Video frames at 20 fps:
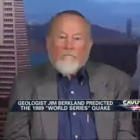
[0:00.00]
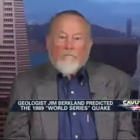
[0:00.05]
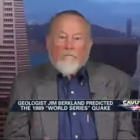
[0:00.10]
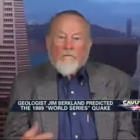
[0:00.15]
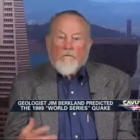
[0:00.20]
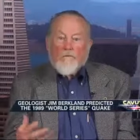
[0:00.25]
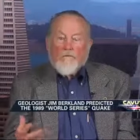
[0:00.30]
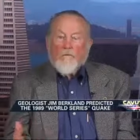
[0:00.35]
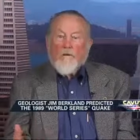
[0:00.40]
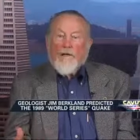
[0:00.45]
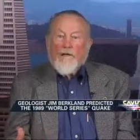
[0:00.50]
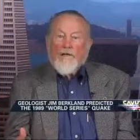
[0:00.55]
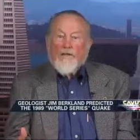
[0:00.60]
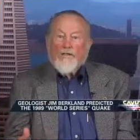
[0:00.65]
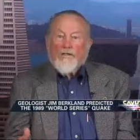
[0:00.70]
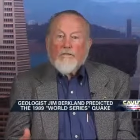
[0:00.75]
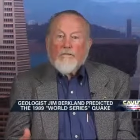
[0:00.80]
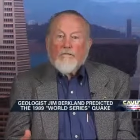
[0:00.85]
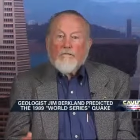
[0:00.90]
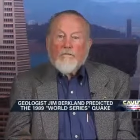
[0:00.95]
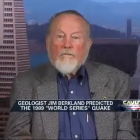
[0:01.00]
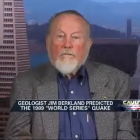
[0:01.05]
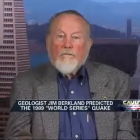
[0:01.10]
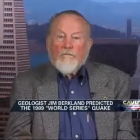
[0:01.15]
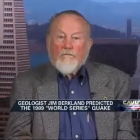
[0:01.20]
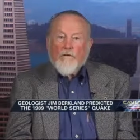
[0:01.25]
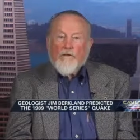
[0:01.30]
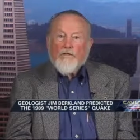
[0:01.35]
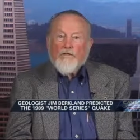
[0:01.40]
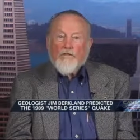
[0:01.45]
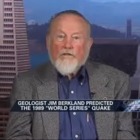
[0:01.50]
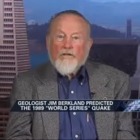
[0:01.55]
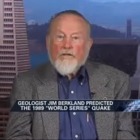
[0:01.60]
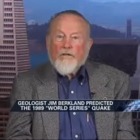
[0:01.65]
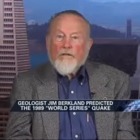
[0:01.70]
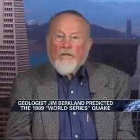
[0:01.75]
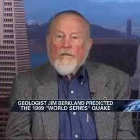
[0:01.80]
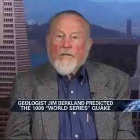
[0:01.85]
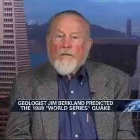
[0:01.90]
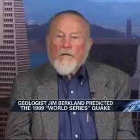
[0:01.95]
strange fish
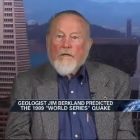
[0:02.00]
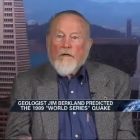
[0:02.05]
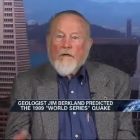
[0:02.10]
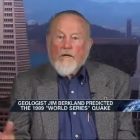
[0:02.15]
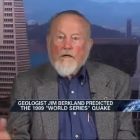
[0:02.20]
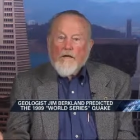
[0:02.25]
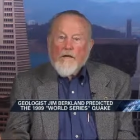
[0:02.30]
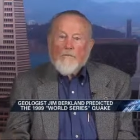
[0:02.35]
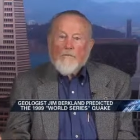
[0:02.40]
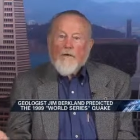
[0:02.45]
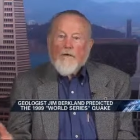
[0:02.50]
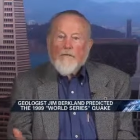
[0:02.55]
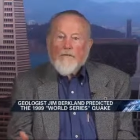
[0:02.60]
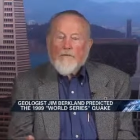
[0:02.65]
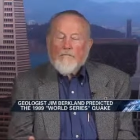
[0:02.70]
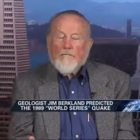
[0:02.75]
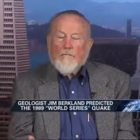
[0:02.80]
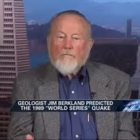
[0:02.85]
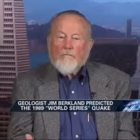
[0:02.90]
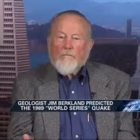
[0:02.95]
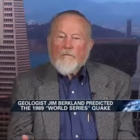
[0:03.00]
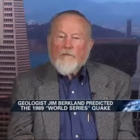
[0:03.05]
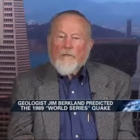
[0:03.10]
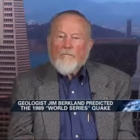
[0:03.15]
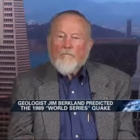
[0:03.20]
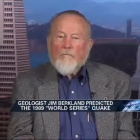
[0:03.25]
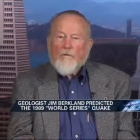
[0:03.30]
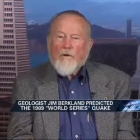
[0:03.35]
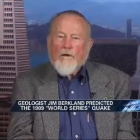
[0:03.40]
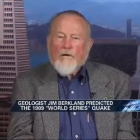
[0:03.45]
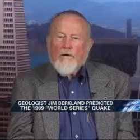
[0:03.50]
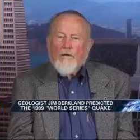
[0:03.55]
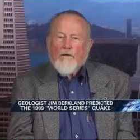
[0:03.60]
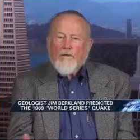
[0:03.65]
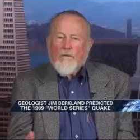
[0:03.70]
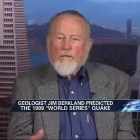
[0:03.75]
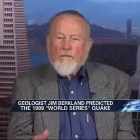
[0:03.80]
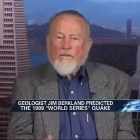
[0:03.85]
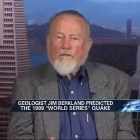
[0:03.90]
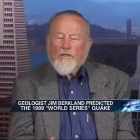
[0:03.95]
uh, coming into from deep water
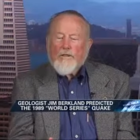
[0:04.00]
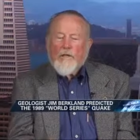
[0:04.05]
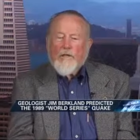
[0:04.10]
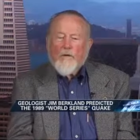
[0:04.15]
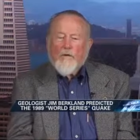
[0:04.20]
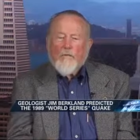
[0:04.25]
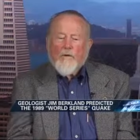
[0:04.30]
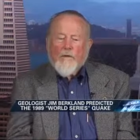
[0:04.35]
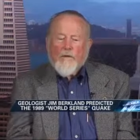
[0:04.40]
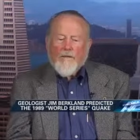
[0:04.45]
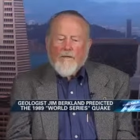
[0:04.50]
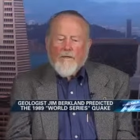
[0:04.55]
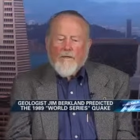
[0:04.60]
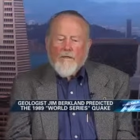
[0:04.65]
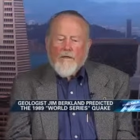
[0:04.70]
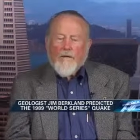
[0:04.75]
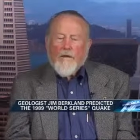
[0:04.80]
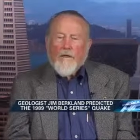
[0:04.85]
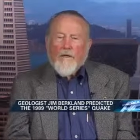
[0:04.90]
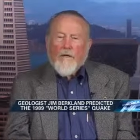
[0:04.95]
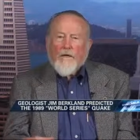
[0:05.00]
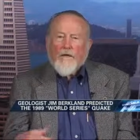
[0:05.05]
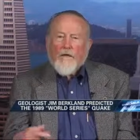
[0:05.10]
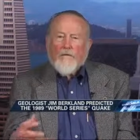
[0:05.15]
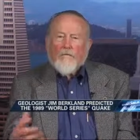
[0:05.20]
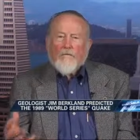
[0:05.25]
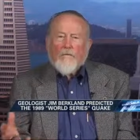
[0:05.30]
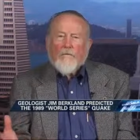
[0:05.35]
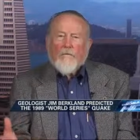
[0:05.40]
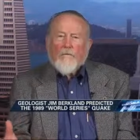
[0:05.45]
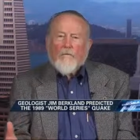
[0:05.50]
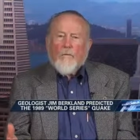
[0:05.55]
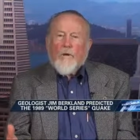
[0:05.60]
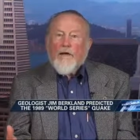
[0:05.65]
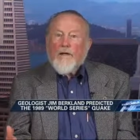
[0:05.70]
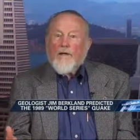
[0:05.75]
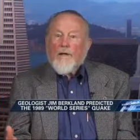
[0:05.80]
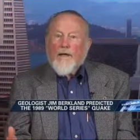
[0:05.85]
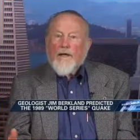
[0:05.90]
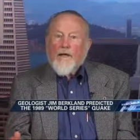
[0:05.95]
to into shallow water, uh,
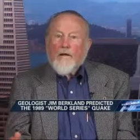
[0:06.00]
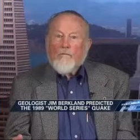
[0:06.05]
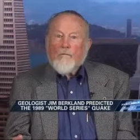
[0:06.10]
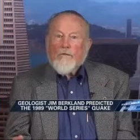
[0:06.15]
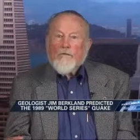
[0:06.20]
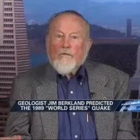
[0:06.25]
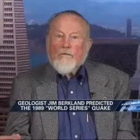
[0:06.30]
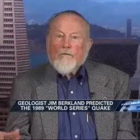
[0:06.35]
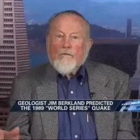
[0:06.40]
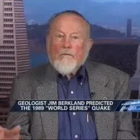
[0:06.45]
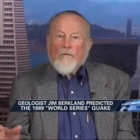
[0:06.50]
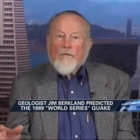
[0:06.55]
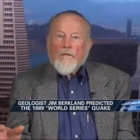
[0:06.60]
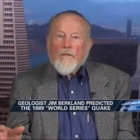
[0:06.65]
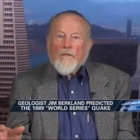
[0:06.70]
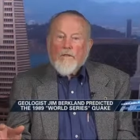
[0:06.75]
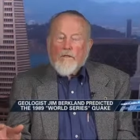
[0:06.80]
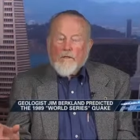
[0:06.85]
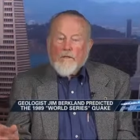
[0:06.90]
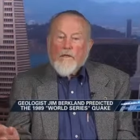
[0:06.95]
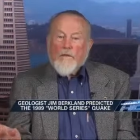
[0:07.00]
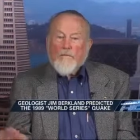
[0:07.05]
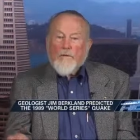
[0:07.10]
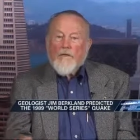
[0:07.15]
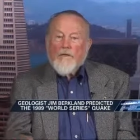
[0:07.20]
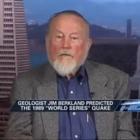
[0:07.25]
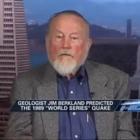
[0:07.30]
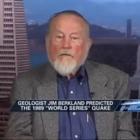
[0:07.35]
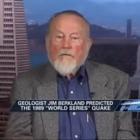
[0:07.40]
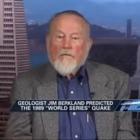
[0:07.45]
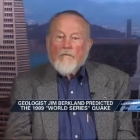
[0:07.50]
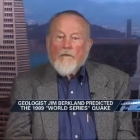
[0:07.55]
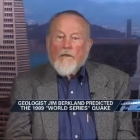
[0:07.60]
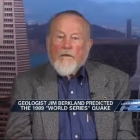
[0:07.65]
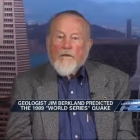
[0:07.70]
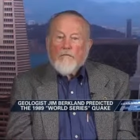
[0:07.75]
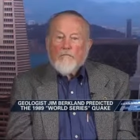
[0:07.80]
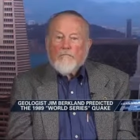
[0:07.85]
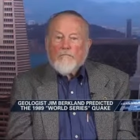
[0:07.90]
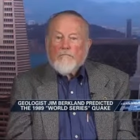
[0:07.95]
wild animals uh, coming into,
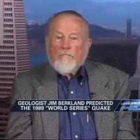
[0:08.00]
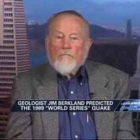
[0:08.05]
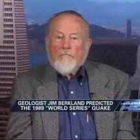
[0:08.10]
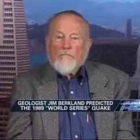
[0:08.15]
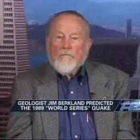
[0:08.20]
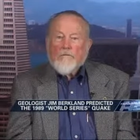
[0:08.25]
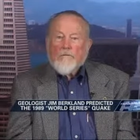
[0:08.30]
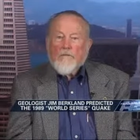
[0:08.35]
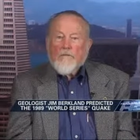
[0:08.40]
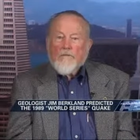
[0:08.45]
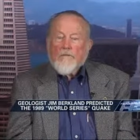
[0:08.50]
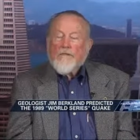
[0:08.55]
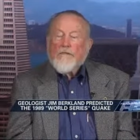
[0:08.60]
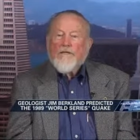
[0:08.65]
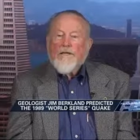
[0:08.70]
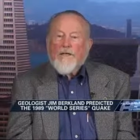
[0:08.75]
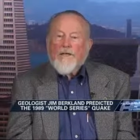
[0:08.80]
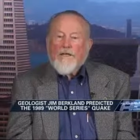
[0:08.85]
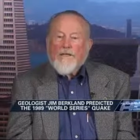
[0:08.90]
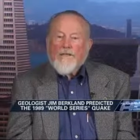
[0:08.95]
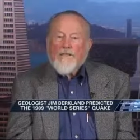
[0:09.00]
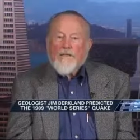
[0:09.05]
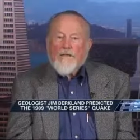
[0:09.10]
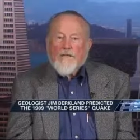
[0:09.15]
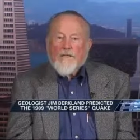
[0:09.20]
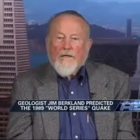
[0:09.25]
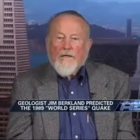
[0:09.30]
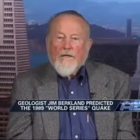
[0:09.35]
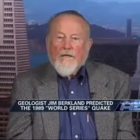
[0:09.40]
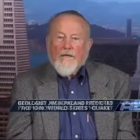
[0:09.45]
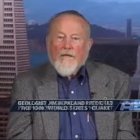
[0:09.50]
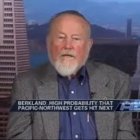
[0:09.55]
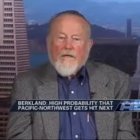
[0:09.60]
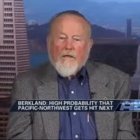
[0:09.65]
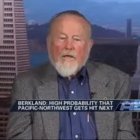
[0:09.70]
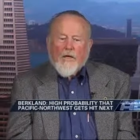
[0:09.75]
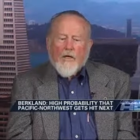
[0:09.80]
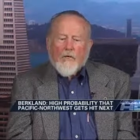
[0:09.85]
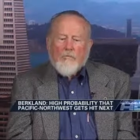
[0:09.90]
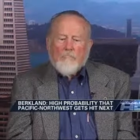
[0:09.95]
uh, into cities.
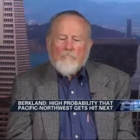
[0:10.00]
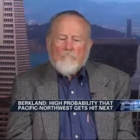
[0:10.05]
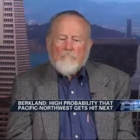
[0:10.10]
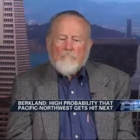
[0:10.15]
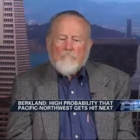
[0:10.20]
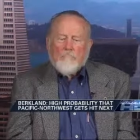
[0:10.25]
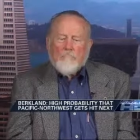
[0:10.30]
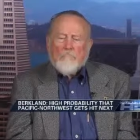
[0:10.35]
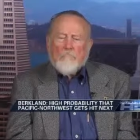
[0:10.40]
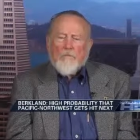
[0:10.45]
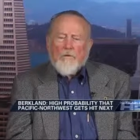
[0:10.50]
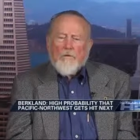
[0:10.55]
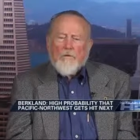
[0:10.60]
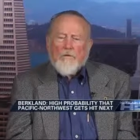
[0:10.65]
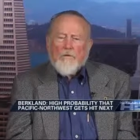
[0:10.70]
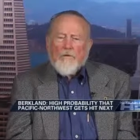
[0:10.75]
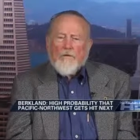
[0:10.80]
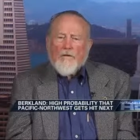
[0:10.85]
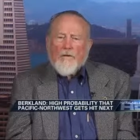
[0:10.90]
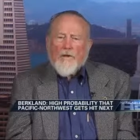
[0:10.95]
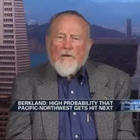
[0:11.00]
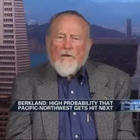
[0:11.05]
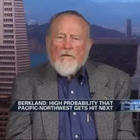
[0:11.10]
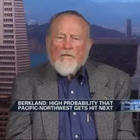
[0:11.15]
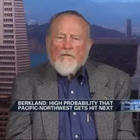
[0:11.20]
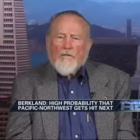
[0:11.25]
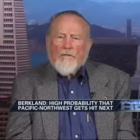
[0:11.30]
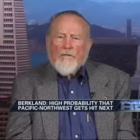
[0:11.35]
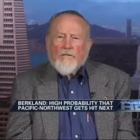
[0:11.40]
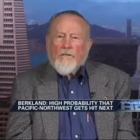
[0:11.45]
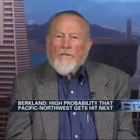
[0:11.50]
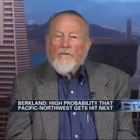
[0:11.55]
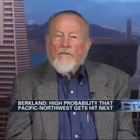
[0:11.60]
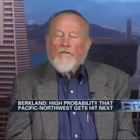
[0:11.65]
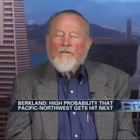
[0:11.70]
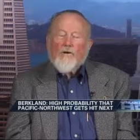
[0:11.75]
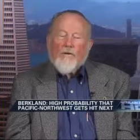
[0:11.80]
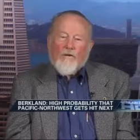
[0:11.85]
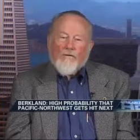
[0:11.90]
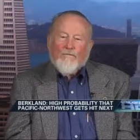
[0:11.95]
Um, I used to just
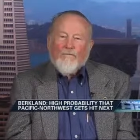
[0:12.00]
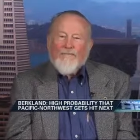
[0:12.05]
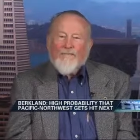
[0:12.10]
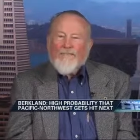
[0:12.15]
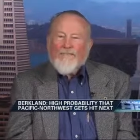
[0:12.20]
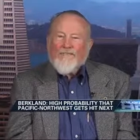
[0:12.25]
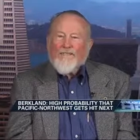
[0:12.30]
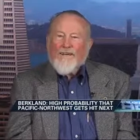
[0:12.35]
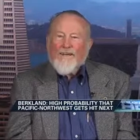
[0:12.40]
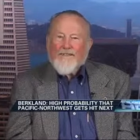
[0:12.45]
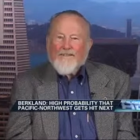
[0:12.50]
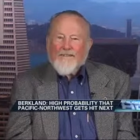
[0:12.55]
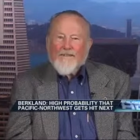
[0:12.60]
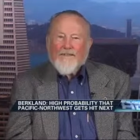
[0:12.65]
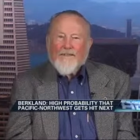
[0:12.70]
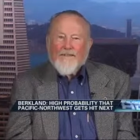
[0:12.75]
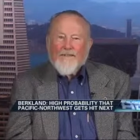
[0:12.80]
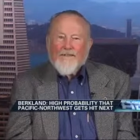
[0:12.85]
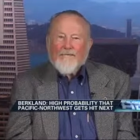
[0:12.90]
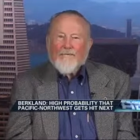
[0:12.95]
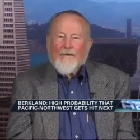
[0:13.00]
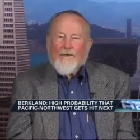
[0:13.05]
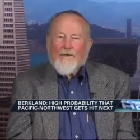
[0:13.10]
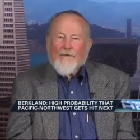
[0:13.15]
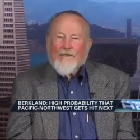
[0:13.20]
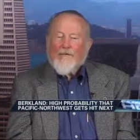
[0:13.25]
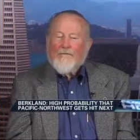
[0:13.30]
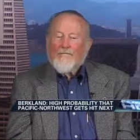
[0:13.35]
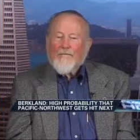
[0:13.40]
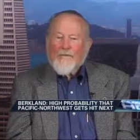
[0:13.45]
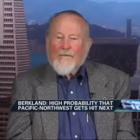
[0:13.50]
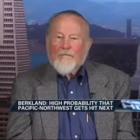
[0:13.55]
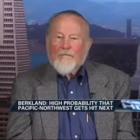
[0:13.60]
scoff at these kinds of things because I was a